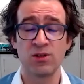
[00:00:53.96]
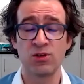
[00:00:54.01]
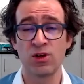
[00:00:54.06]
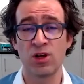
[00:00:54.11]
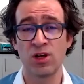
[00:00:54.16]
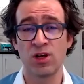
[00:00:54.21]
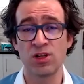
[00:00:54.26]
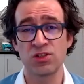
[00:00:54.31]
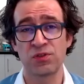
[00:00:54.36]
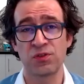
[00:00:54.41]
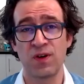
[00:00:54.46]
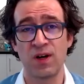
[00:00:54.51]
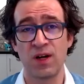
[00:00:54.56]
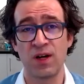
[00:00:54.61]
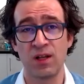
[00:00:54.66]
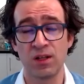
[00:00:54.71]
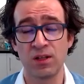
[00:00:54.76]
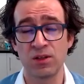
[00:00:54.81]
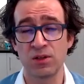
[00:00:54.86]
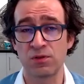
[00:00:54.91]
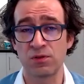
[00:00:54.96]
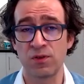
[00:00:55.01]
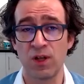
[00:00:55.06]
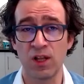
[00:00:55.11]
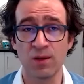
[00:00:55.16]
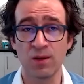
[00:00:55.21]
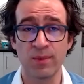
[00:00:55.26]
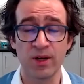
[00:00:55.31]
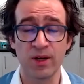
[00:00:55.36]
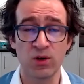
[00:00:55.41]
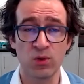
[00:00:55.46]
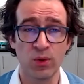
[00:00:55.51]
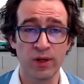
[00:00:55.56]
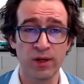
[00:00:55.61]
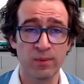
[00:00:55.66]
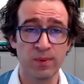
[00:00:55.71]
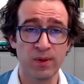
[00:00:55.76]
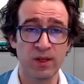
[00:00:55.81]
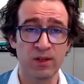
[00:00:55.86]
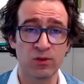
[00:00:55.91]
and they're not just falling, they're falling by
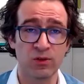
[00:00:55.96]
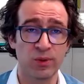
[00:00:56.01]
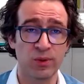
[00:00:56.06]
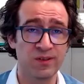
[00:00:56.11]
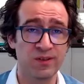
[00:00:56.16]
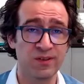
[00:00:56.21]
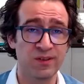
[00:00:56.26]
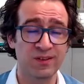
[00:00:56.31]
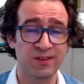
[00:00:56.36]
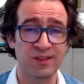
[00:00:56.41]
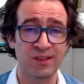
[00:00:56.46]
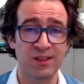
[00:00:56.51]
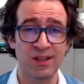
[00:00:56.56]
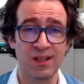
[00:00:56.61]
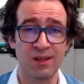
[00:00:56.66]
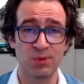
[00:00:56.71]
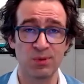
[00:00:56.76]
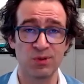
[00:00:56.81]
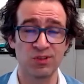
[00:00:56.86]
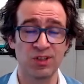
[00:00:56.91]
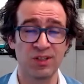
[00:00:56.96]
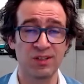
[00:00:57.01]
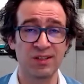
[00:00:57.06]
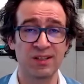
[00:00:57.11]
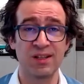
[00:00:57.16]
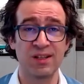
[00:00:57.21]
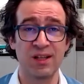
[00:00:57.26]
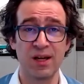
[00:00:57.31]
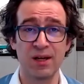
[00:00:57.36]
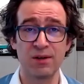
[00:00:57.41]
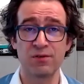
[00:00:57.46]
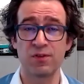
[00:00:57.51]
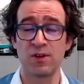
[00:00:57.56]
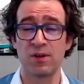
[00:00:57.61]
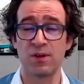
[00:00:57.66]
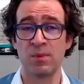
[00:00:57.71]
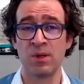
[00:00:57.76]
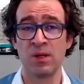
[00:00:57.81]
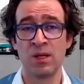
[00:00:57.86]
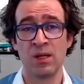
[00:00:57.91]
quite a bit. 26%
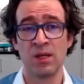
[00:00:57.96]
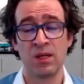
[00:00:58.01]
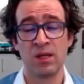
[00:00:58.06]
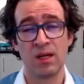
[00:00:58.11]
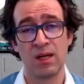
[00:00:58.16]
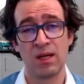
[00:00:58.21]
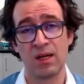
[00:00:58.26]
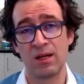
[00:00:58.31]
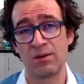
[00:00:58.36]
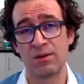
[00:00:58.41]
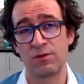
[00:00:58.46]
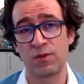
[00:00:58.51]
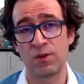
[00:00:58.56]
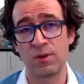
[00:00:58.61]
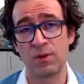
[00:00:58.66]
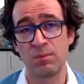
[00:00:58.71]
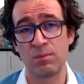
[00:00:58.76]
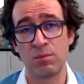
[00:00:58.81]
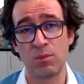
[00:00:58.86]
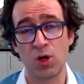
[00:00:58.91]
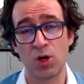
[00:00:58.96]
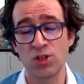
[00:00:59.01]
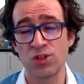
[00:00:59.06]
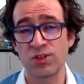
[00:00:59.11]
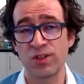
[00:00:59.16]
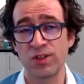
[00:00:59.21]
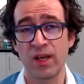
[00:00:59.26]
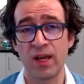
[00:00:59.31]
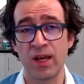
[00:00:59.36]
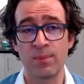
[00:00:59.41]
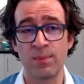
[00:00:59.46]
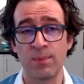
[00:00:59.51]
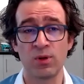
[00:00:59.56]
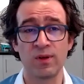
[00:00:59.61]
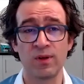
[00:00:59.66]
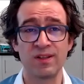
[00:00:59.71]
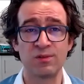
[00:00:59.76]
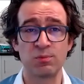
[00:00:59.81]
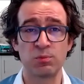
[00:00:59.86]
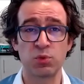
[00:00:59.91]
decline from March to
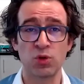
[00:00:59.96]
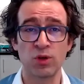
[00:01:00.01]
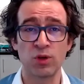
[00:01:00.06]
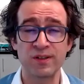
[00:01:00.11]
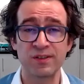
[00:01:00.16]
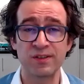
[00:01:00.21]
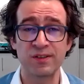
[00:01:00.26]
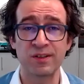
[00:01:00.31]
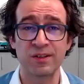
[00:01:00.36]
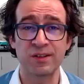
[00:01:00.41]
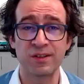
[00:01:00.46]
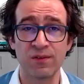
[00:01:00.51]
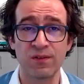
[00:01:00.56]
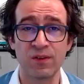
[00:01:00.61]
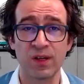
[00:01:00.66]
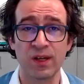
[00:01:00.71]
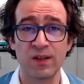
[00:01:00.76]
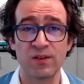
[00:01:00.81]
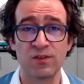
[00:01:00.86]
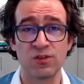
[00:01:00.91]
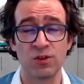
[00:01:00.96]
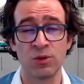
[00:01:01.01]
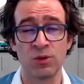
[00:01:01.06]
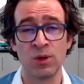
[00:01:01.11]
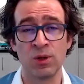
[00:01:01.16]
April is pretty significant.